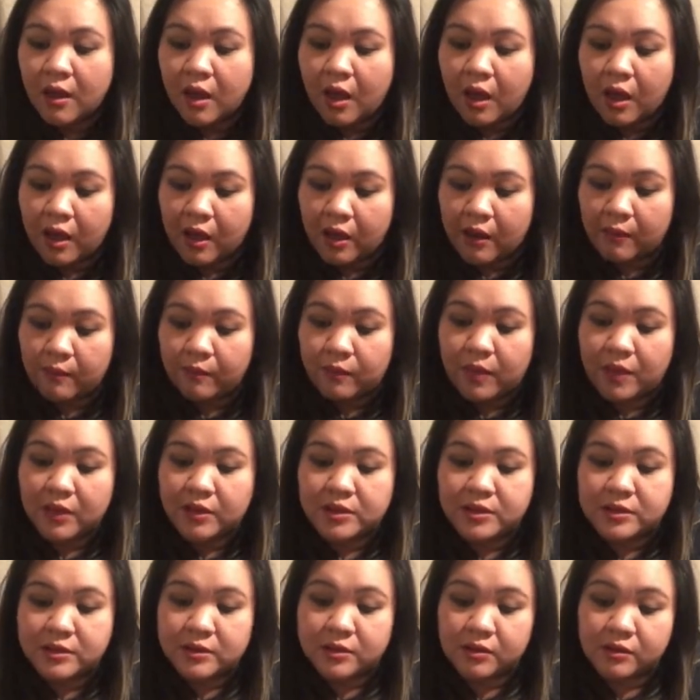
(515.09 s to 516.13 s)
that
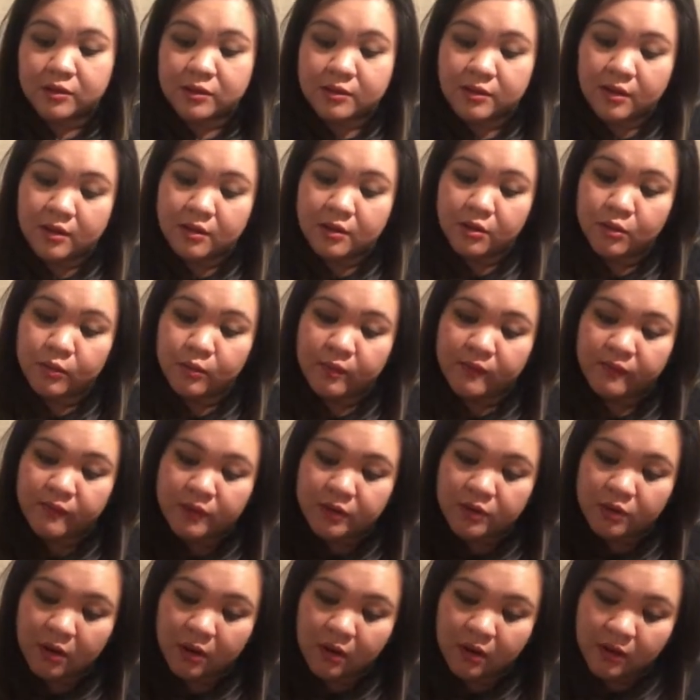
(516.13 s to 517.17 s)
still says Louis
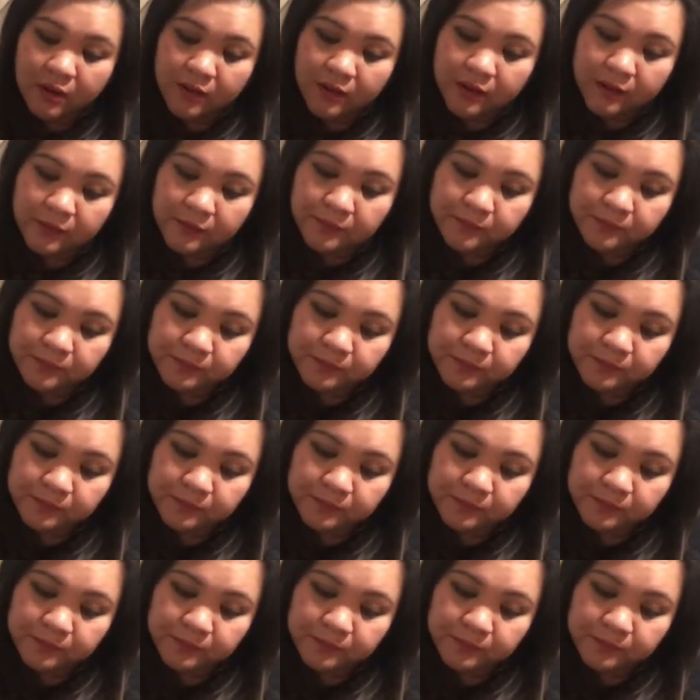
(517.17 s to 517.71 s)
Vuitton,